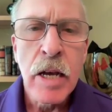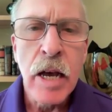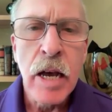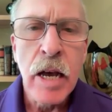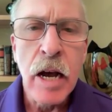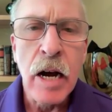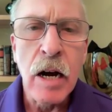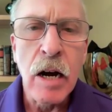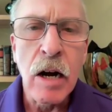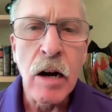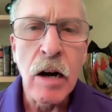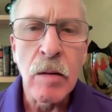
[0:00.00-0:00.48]

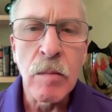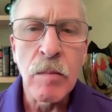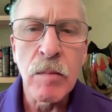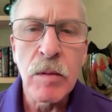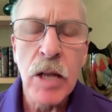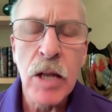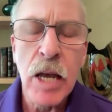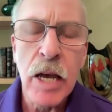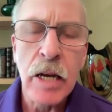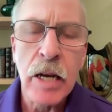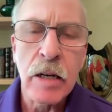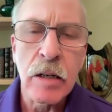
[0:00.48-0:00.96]

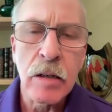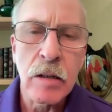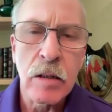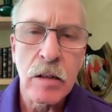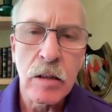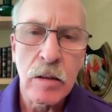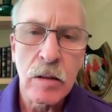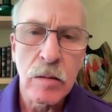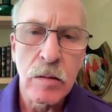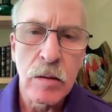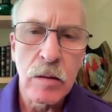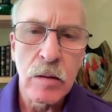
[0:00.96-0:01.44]
And
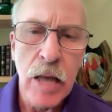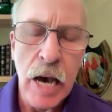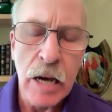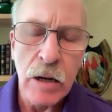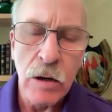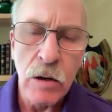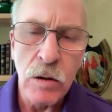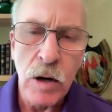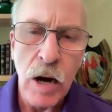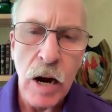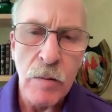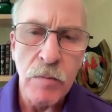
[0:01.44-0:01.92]

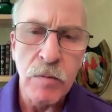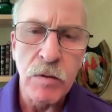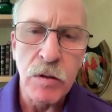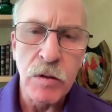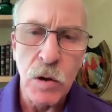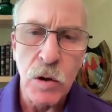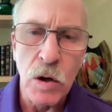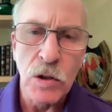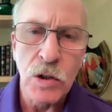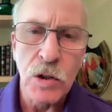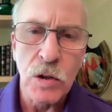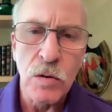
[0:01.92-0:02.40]
NanoKnife is
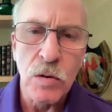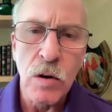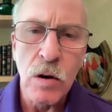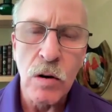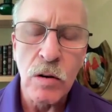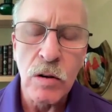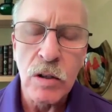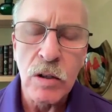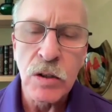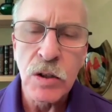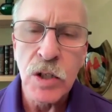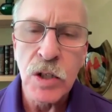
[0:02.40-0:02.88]
also
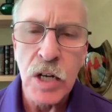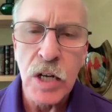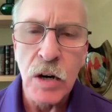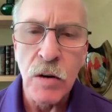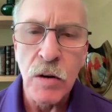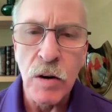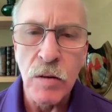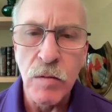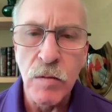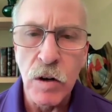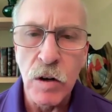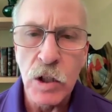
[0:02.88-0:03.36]
known as
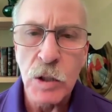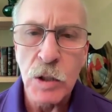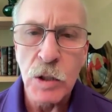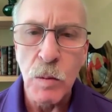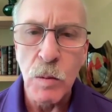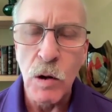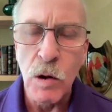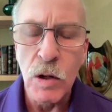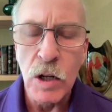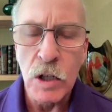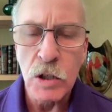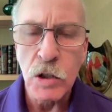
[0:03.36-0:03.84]

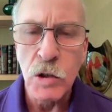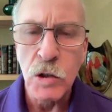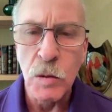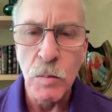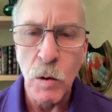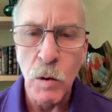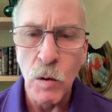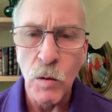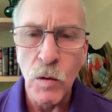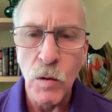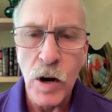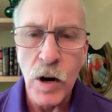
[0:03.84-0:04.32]
irreversible
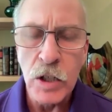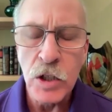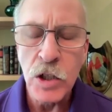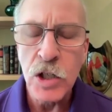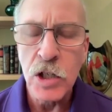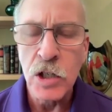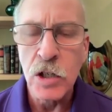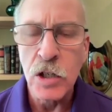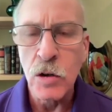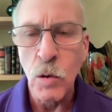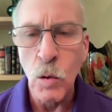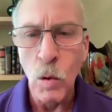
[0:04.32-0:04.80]

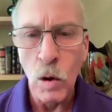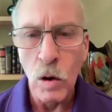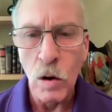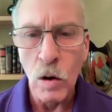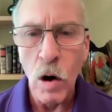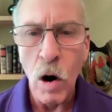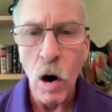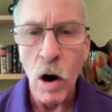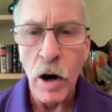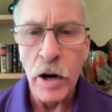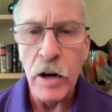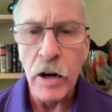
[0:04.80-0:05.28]
electroporation,
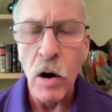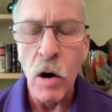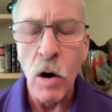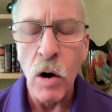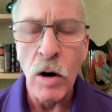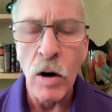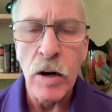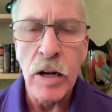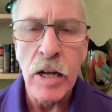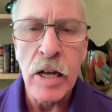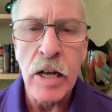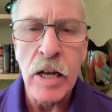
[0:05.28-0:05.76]
or
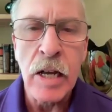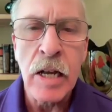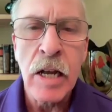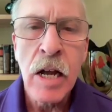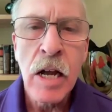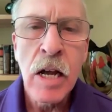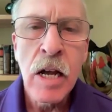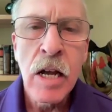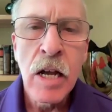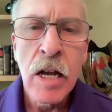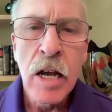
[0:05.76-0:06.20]
IRE.